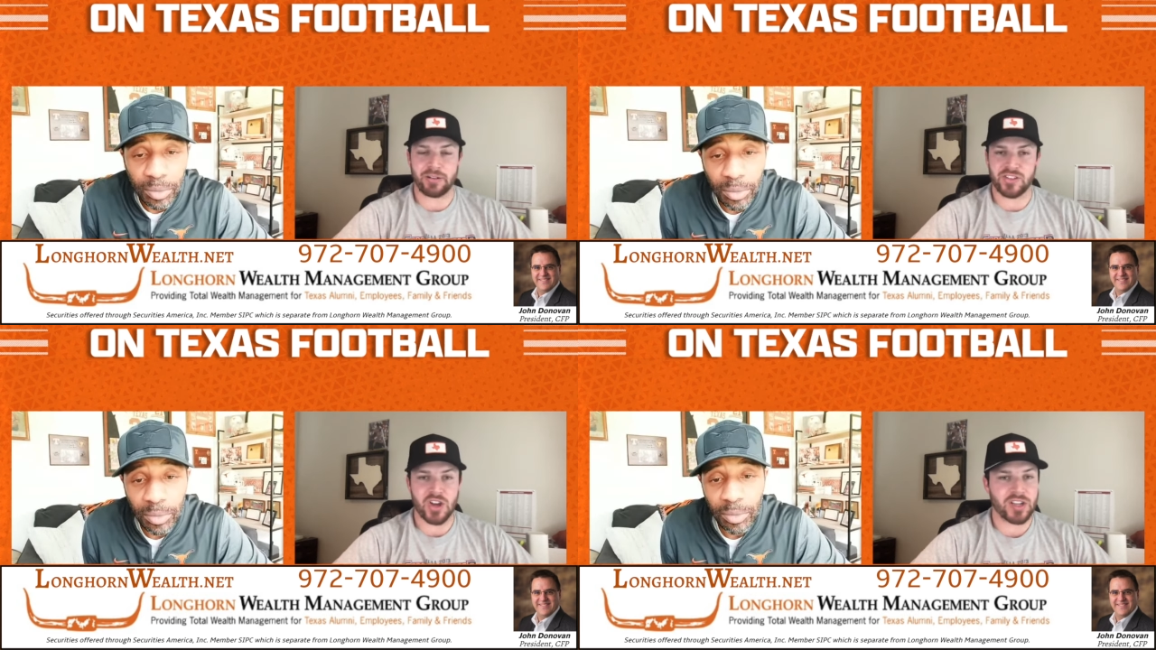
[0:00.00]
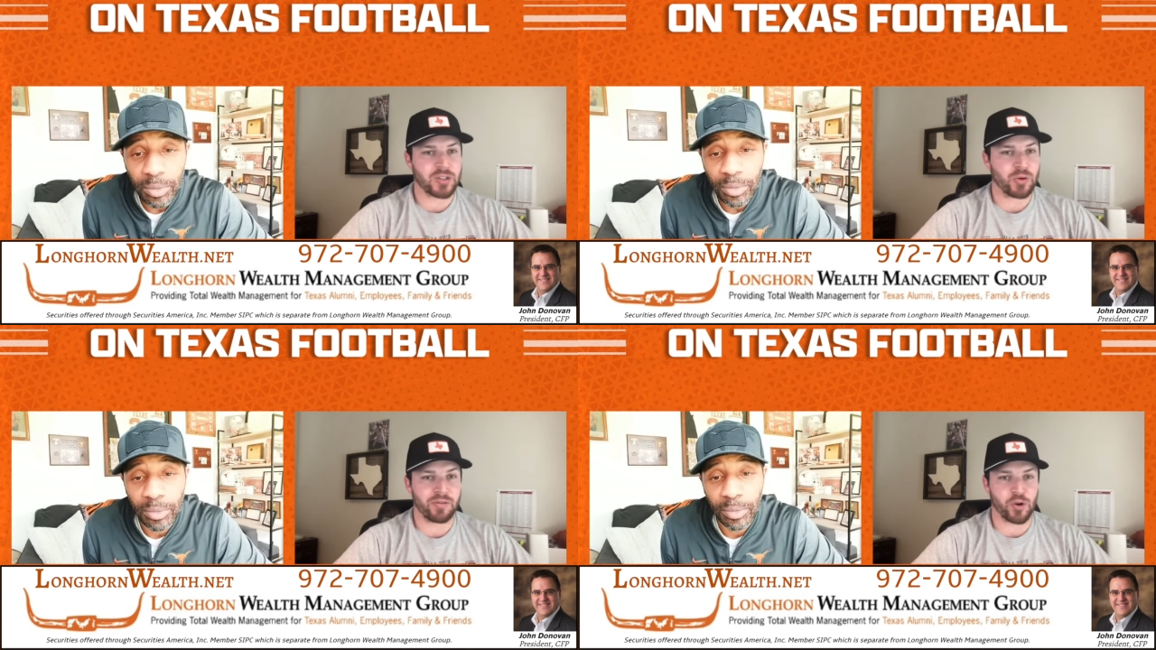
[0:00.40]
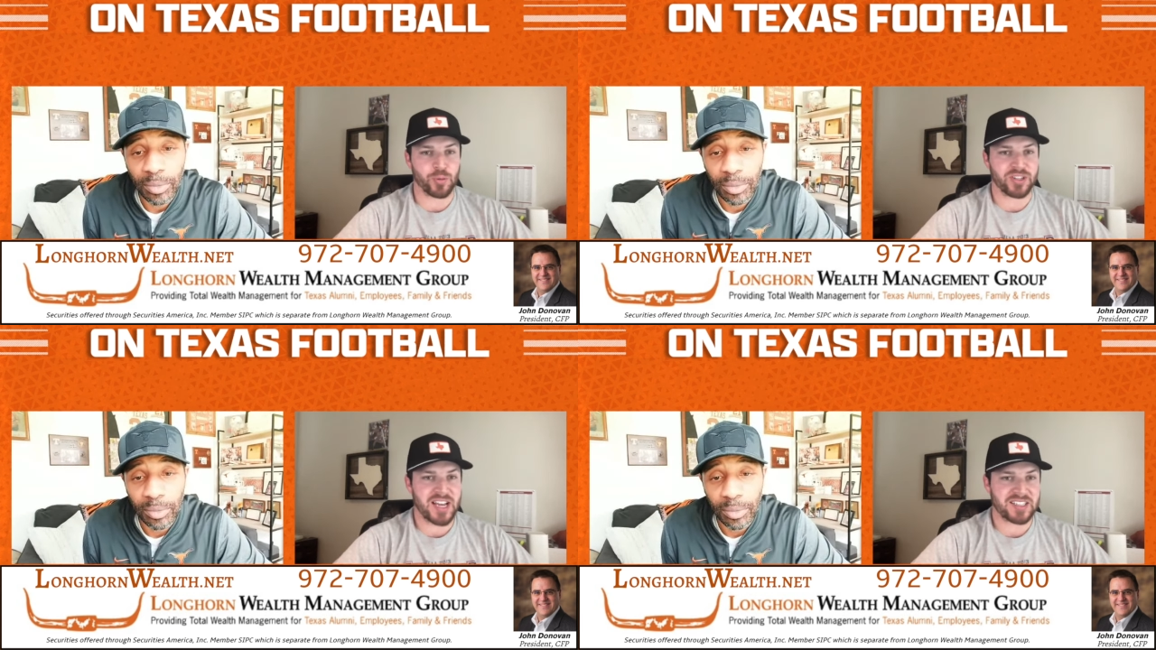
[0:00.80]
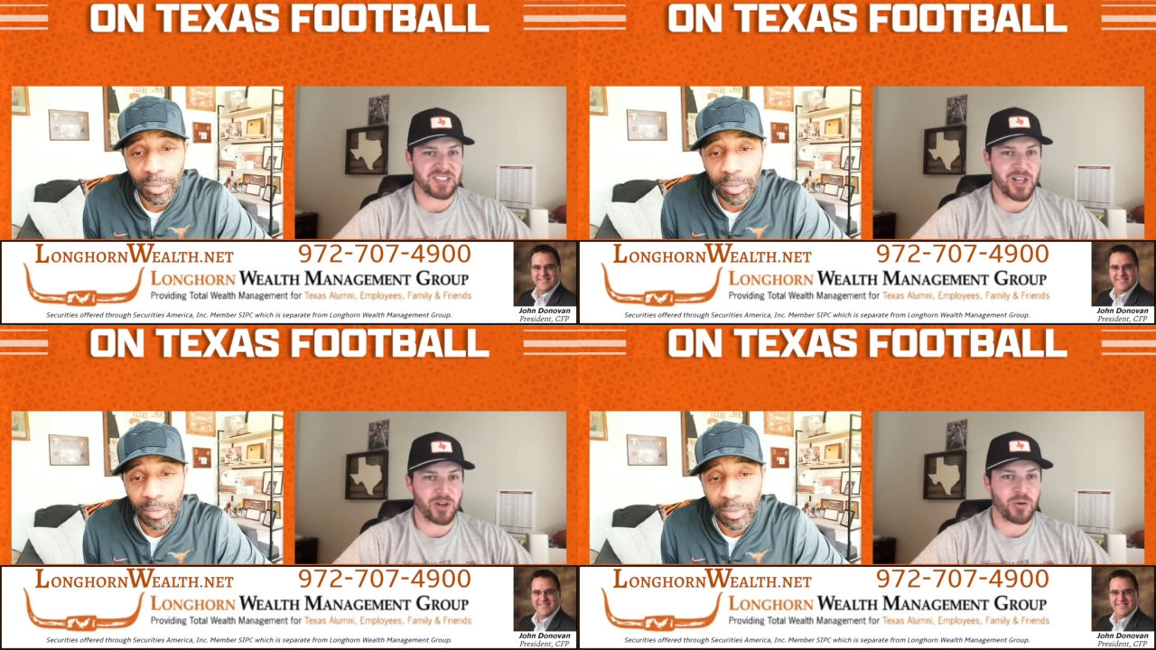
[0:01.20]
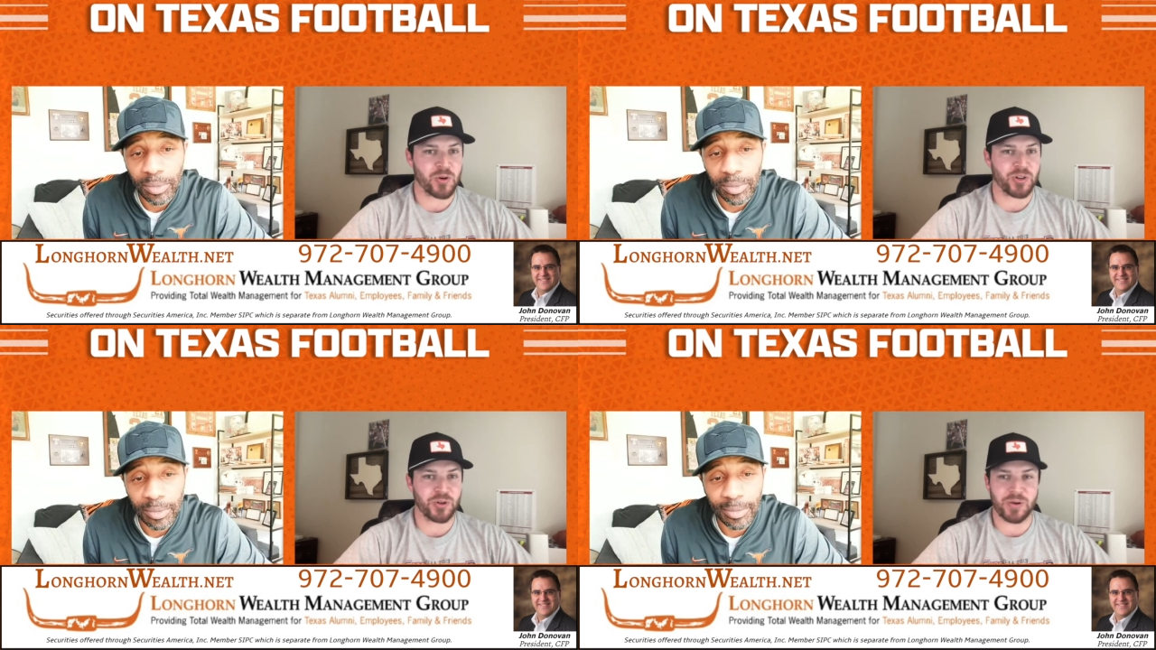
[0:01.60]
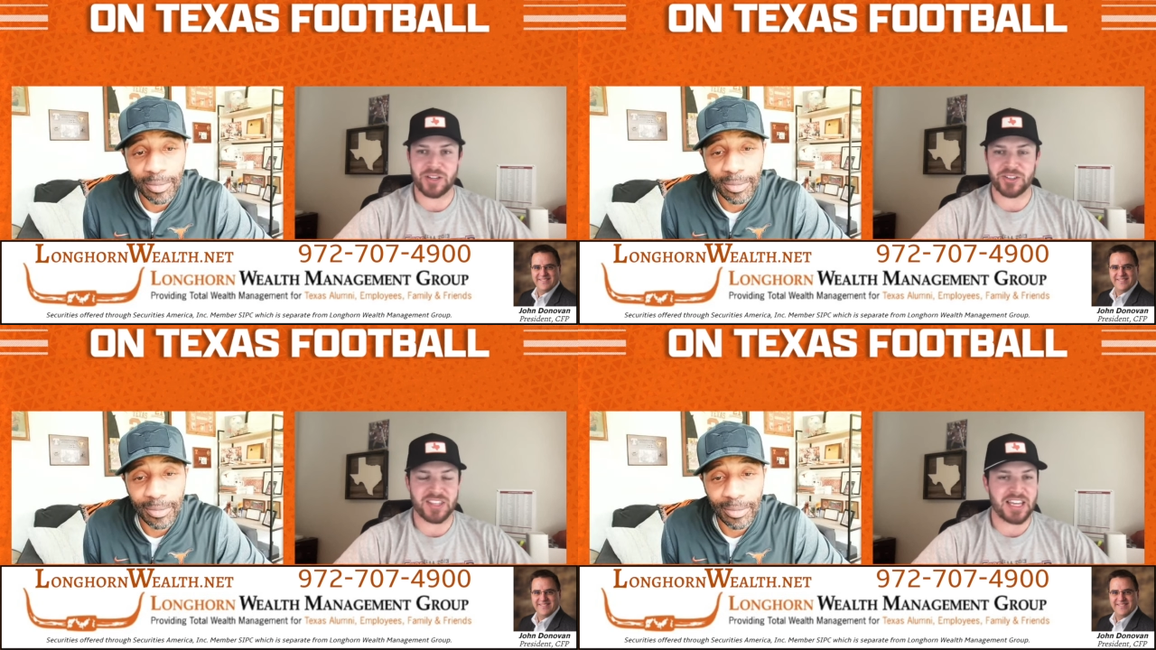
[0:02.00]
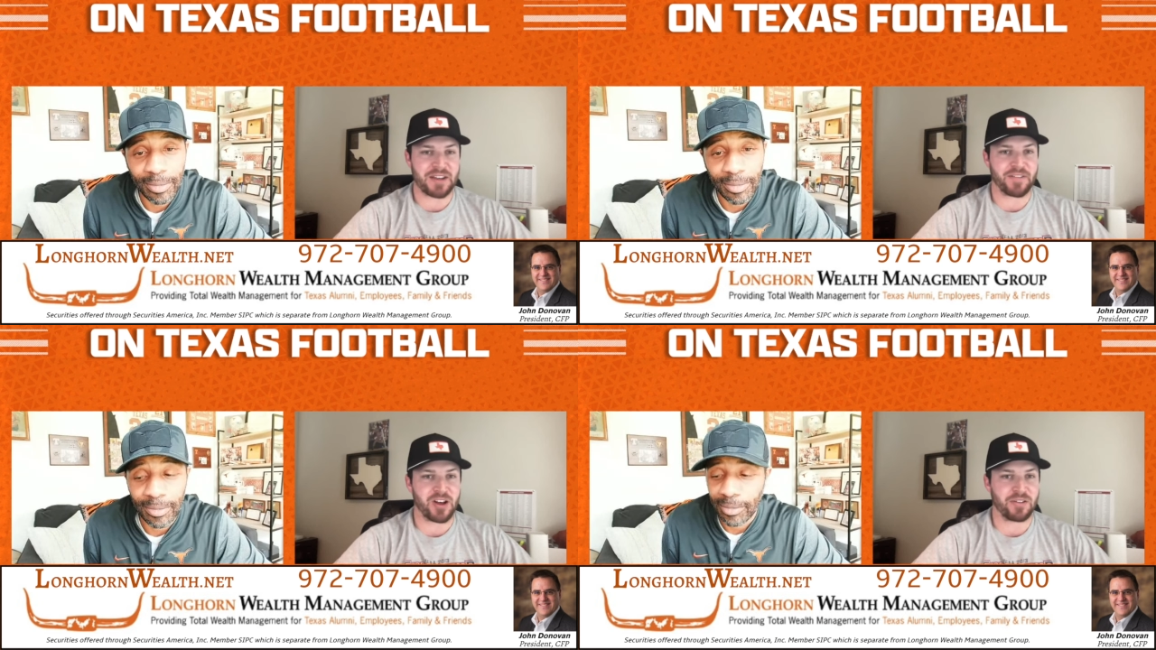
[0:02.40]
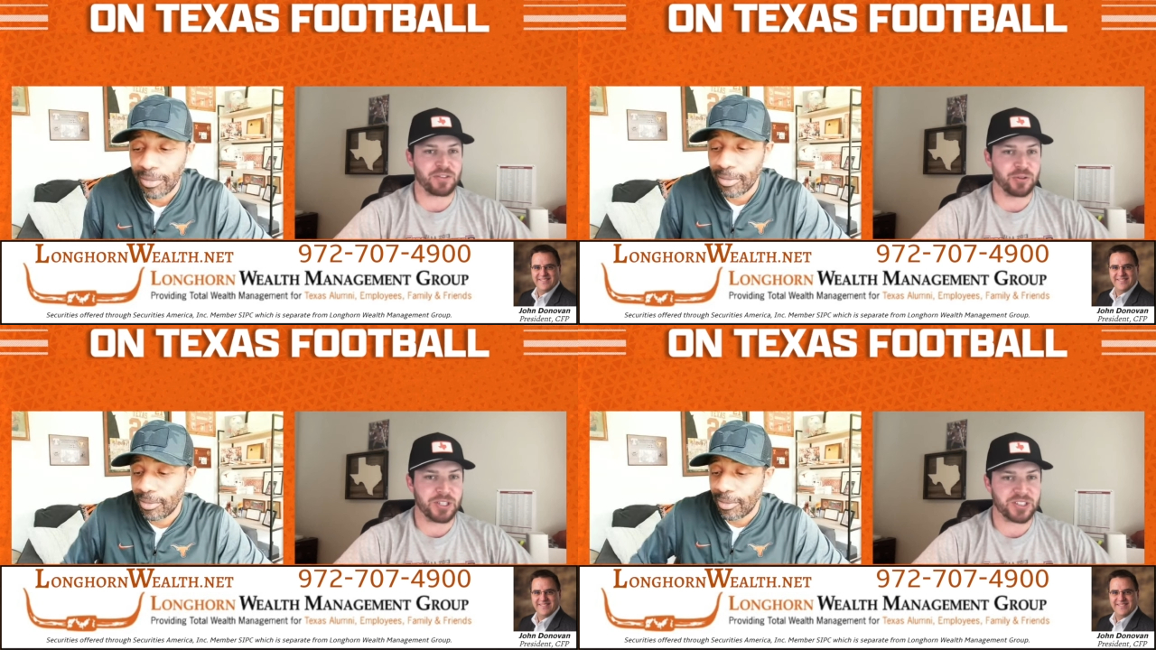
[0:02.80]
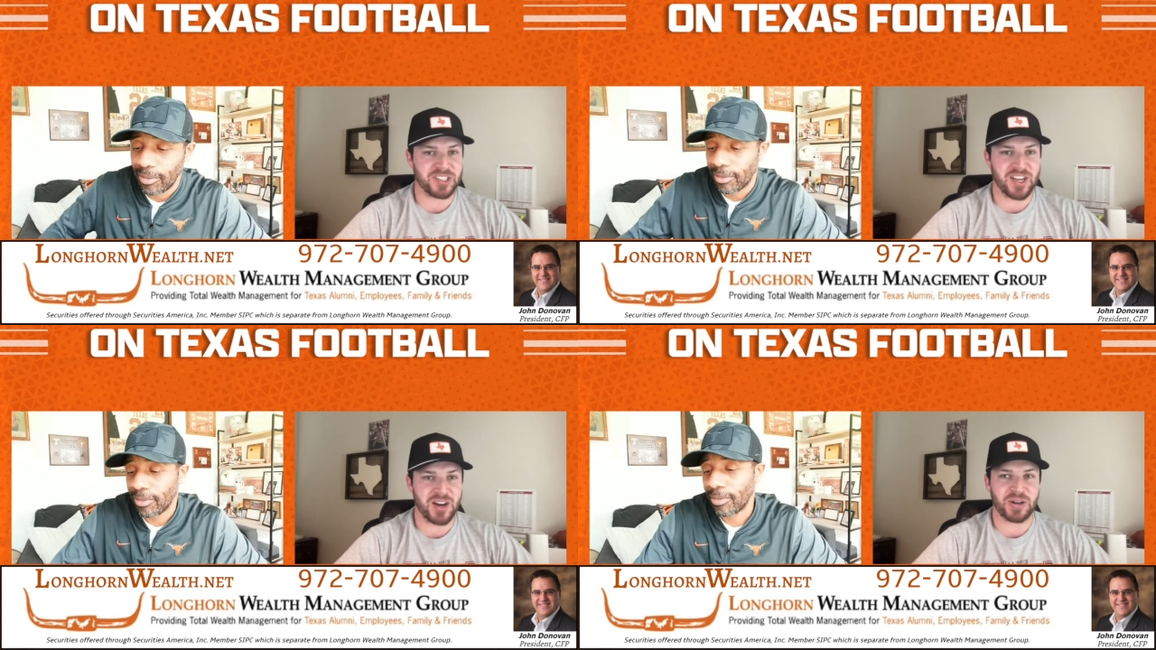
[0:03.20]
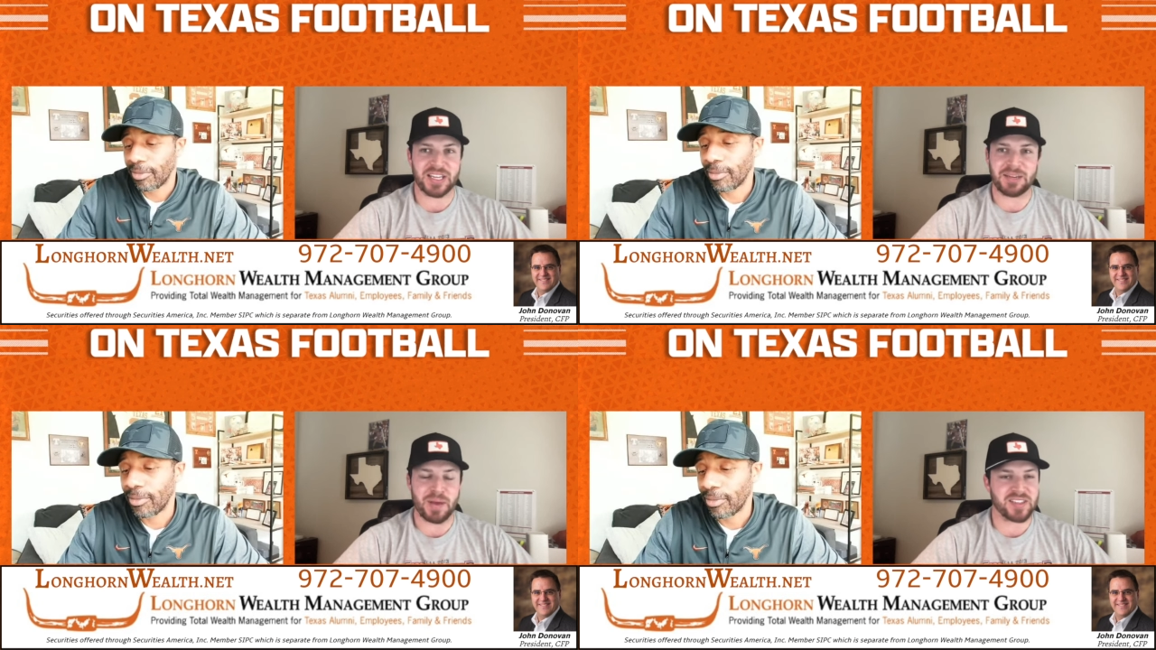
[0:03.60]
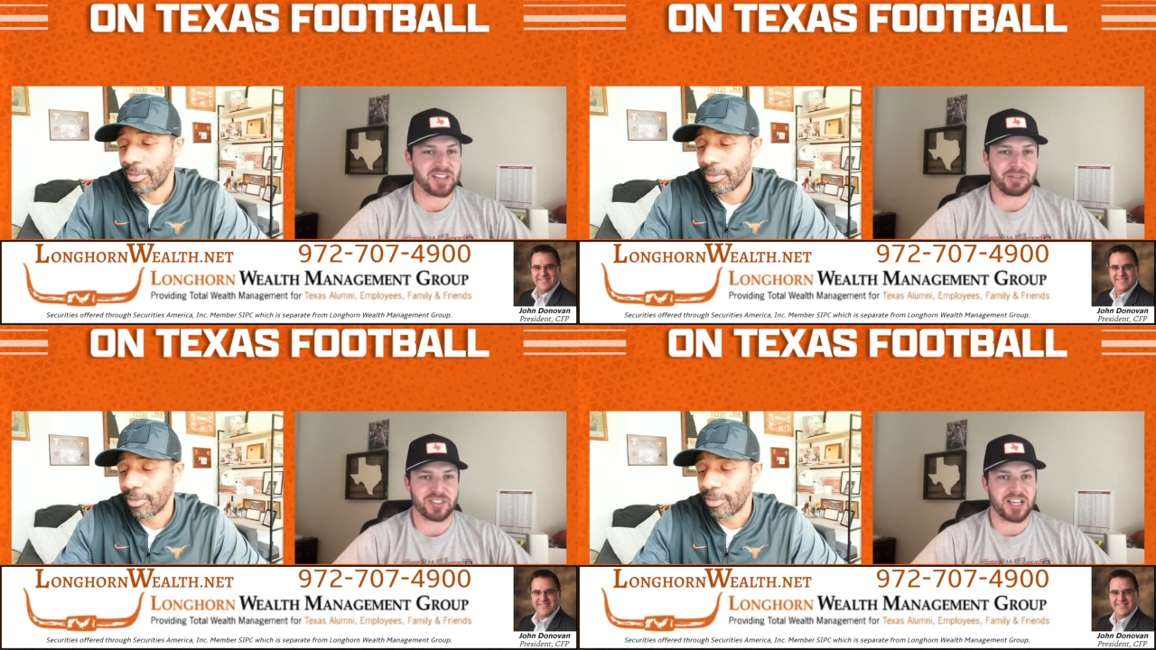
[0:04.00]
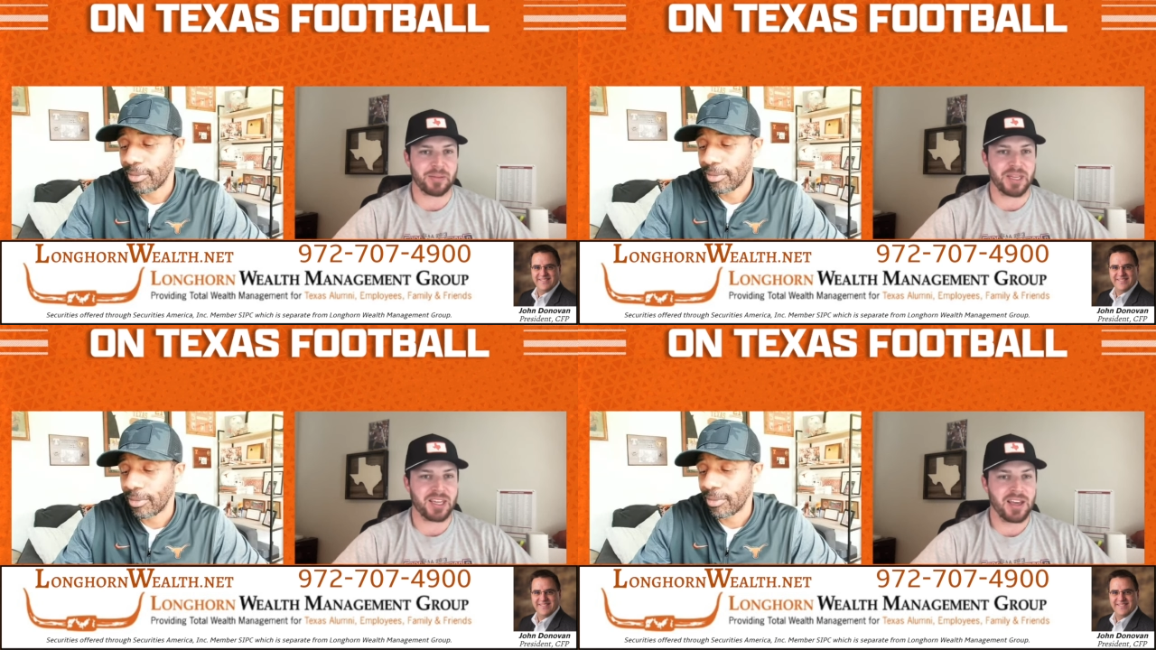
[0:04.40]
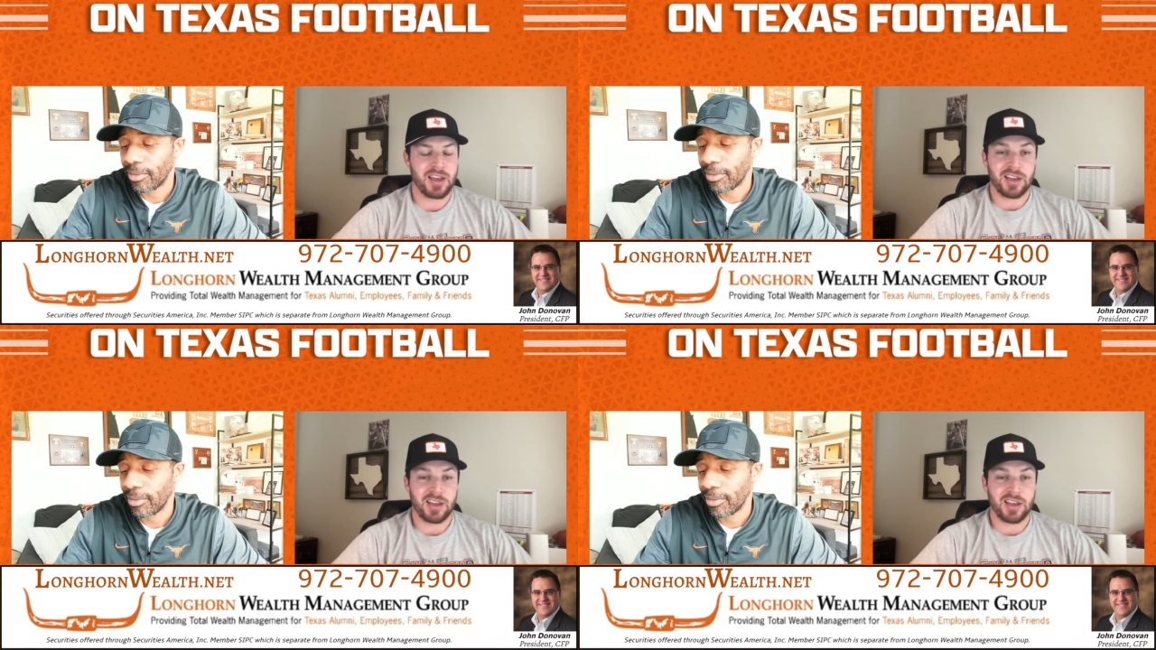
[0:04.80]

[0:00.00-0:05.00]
Speaker 1: I was talking to a former Texas Longhorn who entered the NFL a few years ago, and he basically was telling me,